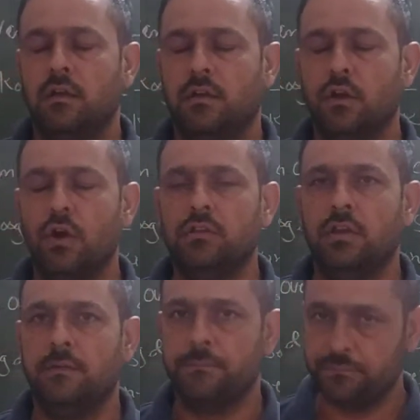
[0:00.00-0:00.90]

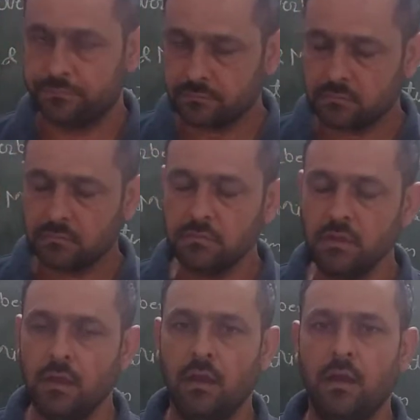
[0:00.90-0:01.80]
growth
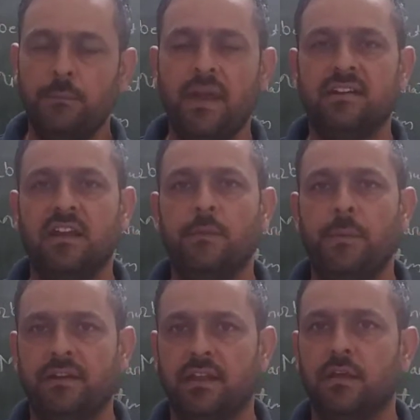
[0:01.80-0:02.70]
factor
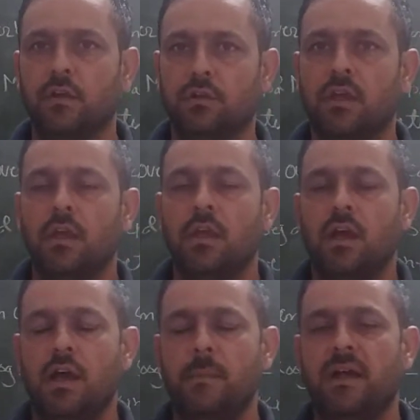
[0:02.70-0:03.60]
affecting growth.
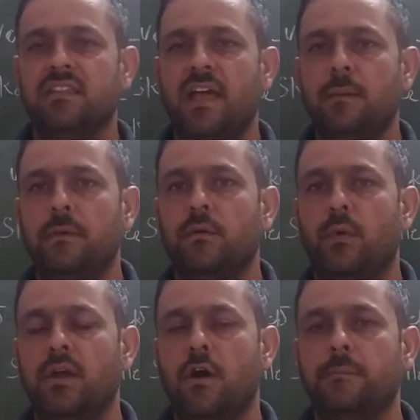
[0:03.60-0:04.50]
Among them,
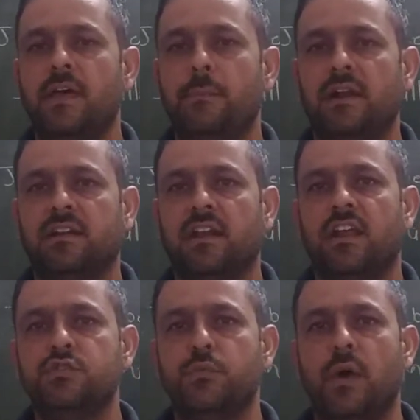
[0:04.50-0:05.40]
one of the factor
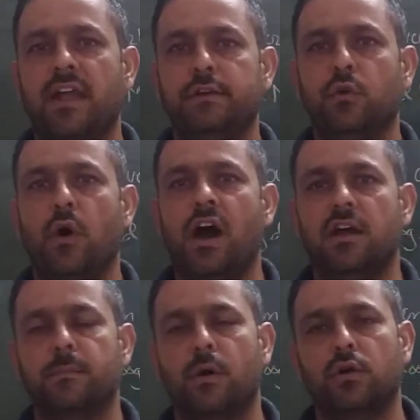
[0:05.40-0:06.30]
is
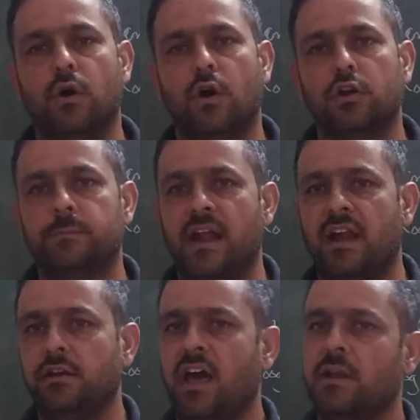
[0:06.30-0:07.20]
phytohormone or
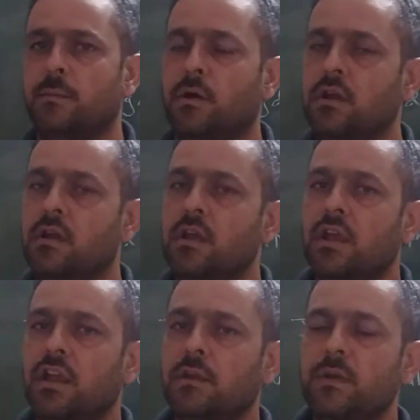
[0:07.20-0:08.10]
plant hormone,
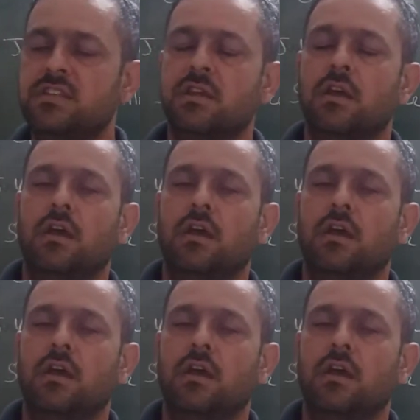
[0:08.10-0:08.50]
in which